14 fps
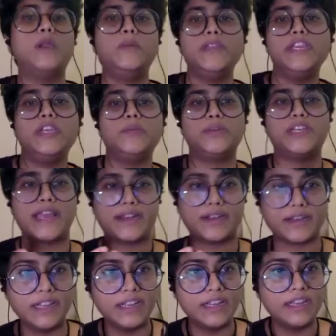of, well, we need to
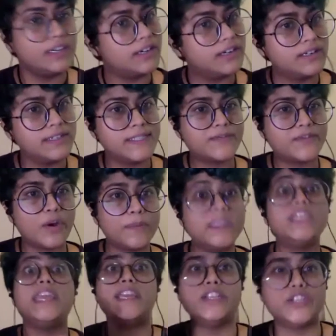protect girls from
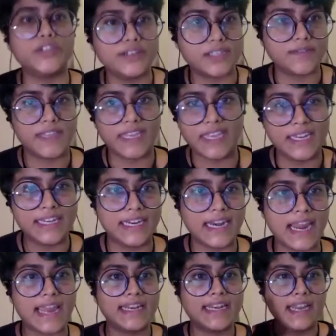the dangers of the
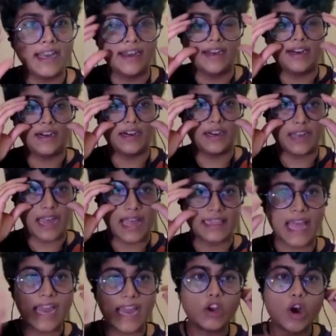internet.
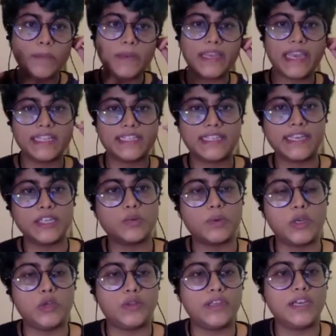And that complicates things
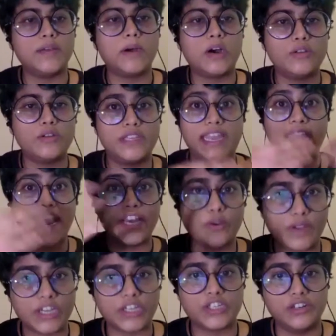when you think about the
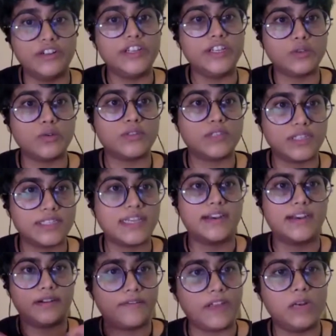educational resources
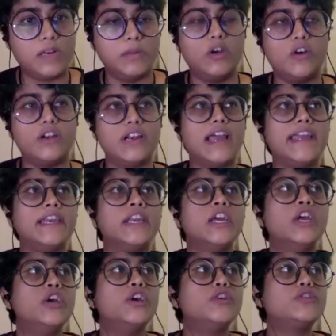that are available online.
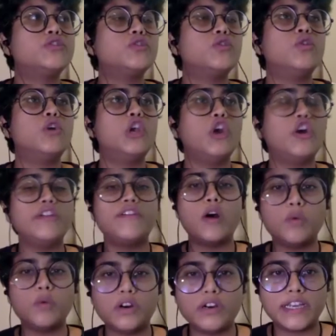So a lot of
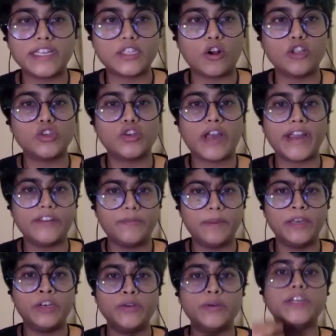our work has also kind of
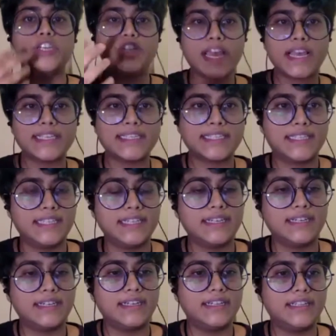been to address
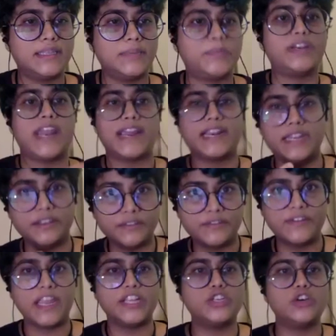the
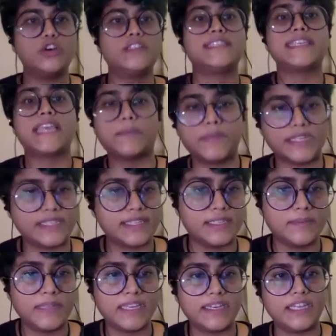protective nature, the
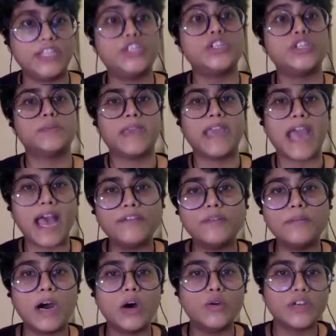skepticism that teachers may have
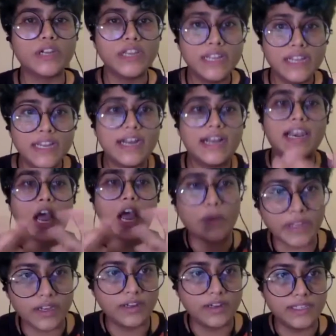about
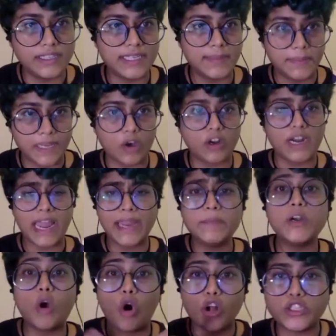allowing girls to be
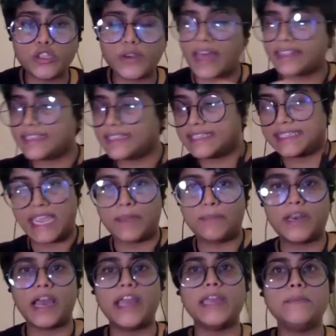online, but also at the
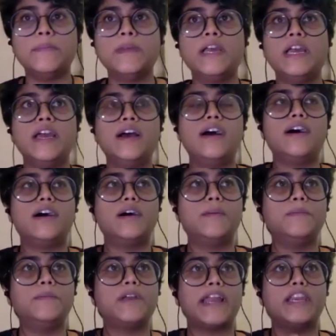same time,
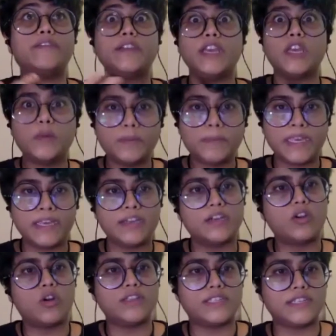kind of equipping
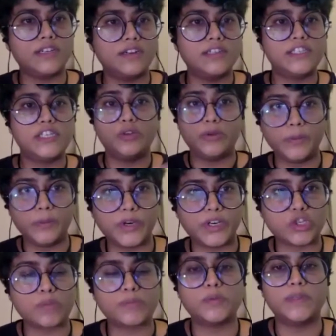adolescent girls and doing
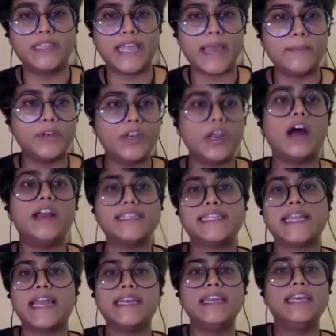workshops with them to
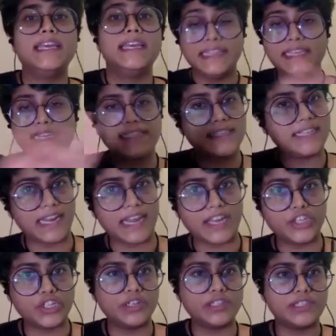understand these are the
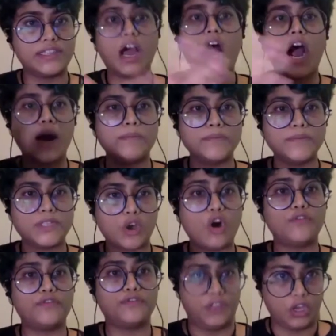dangers and the harms
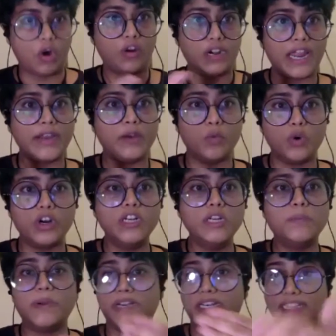of the online
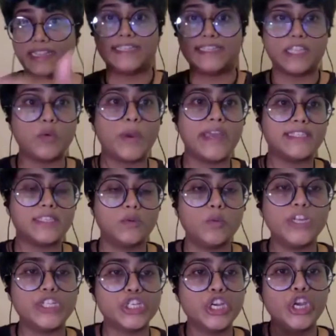world, but these are the ways in
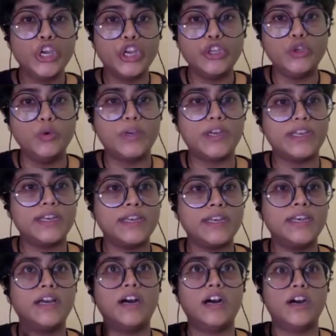which you
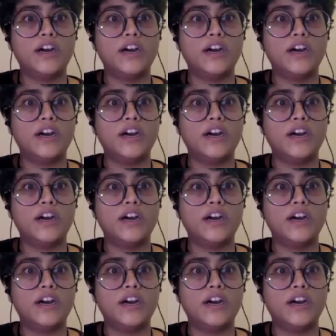can,